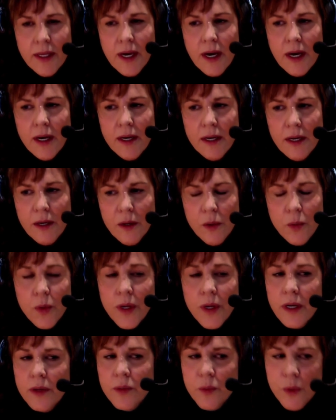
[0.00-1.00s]
Yeah,
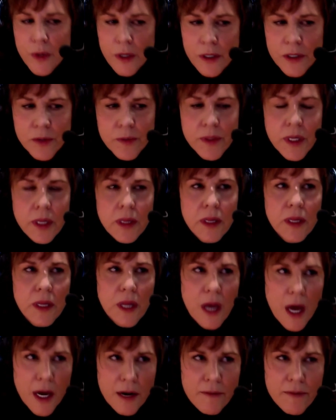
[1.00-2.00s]
we had worked with a
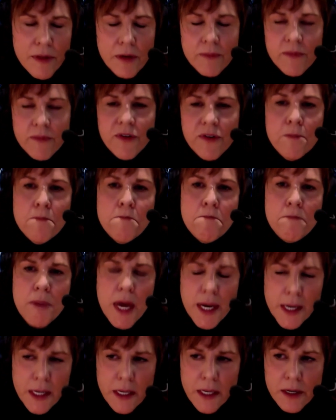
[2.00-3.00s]
lot of them for
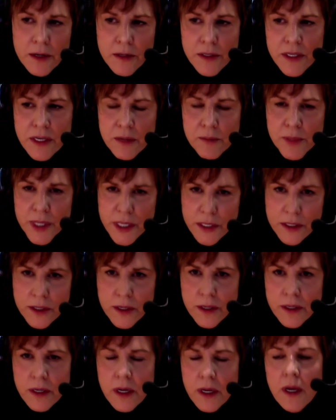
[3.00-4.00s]
many years at
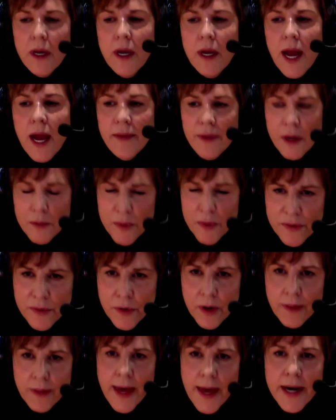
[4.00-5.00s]
Blizzard, and then
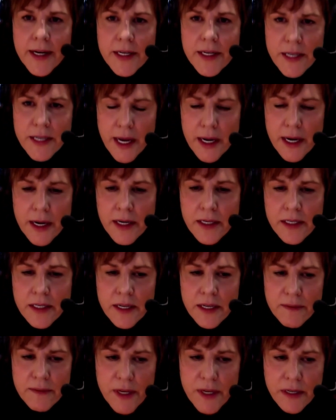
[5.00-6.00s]
before that at Day 9
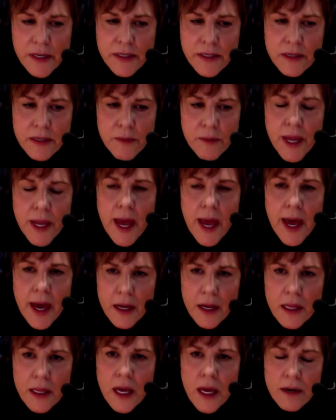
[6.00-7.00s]
TV. So we
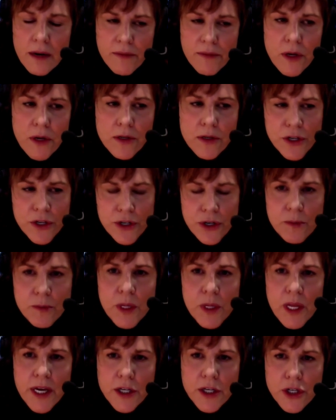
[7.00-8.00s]
had a lot of long-term
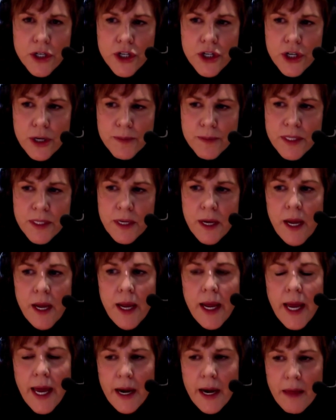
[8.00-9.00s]
relationships.
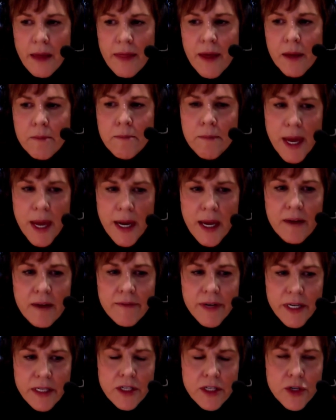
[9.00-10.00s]
And I think many
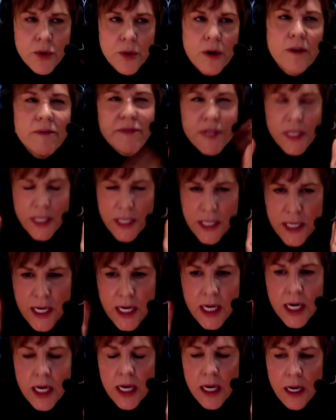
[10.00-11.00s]
of us sort of
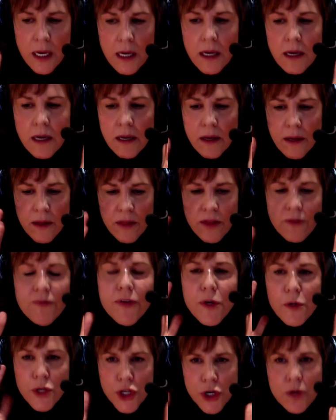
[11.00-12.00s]
see the
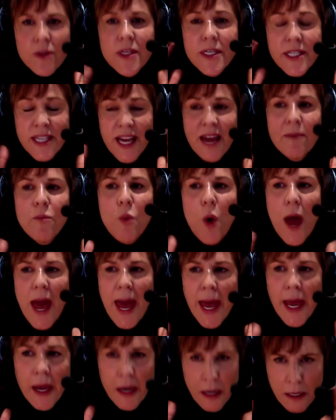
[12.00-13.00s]
future the same
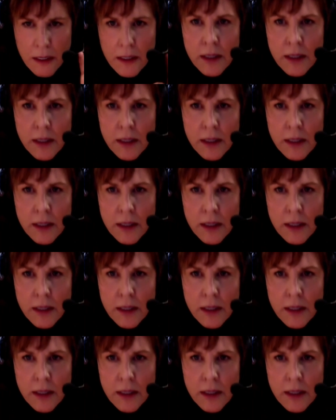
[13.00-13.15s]
way.